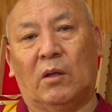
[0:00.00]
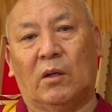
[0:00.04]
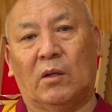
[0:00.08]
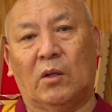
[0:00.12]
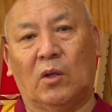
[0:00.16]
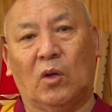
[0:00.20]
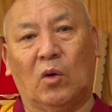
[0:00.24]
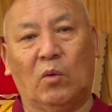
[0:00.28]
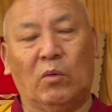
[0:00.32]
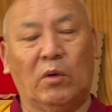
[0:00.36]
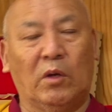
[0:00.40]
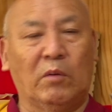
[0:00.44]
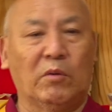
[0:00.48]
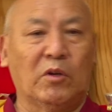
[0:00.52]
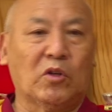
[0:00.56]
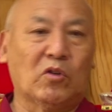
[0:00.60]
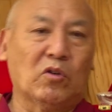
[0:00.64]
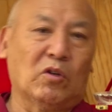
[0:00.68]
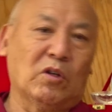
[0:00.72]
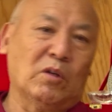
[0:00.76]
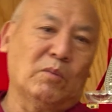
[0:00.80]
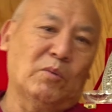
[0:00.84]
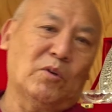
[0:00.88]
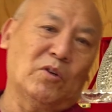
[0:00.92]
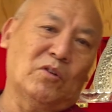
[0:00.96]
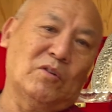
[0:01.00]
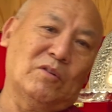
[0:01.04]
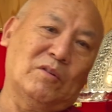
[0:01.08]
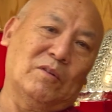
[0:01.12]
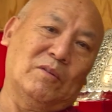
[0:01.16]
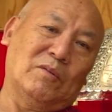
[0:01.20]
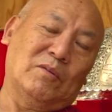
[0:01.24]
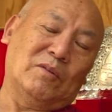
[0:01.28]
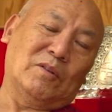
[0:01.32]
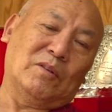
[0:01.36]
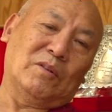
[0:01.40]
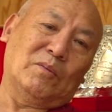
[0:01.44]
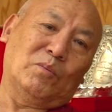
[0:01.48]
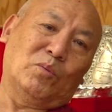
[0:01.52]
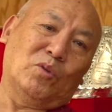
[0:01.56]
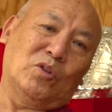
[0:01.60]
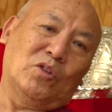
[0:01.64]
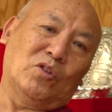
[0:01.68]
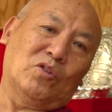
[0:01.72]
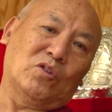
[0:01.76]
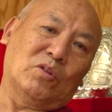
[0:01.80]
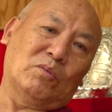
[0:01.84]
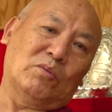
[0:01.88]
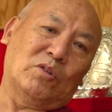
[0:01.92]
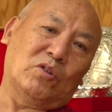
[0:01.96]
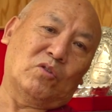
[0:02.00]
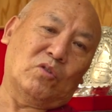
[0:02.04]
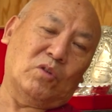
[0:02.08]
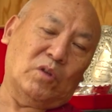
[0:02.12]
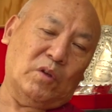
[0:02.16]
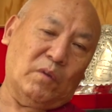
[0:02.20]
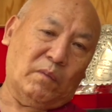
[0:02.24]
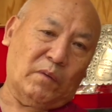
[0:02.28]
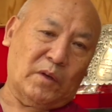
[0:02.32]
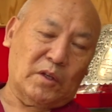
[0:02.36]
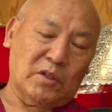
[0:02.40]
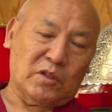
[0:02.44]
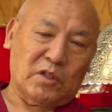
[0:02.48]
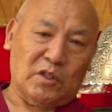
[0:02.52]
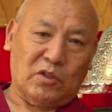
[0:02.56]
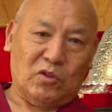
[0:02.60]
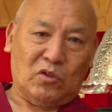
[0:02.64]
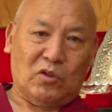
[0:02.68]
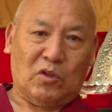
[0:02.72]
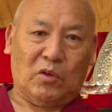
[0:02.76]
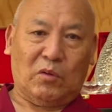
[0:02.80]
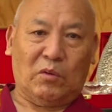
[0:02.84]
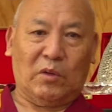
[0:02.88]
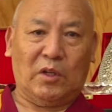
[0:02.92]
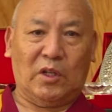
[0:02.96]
Now, when we talk about Buddhists of the 21st century,